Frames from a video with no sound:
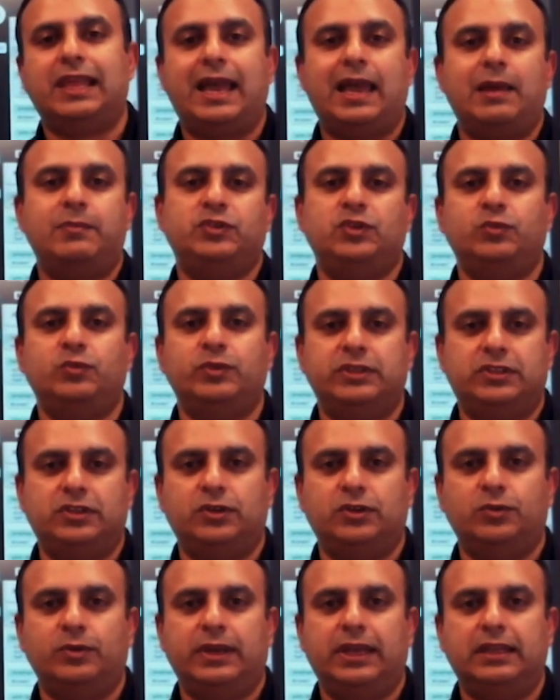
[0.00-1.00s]
labs you would
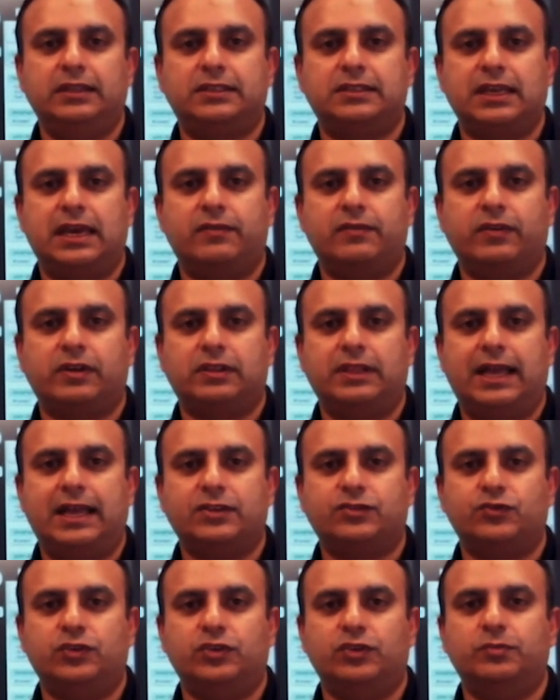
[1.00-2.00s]
do inside of a
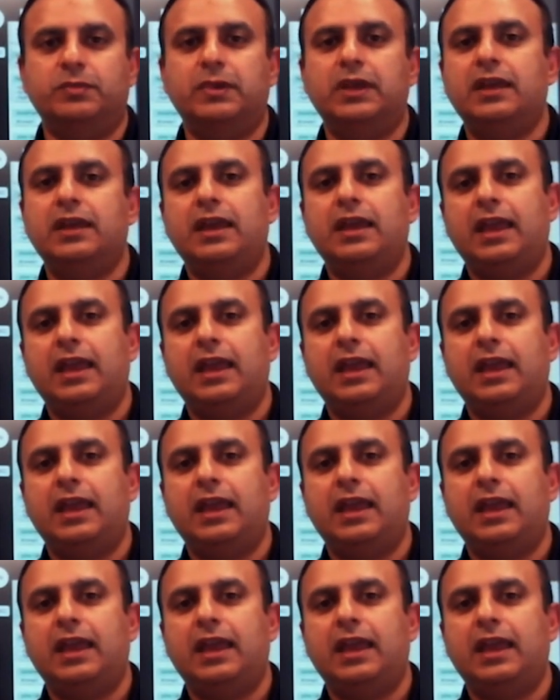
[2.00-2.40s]
classroom,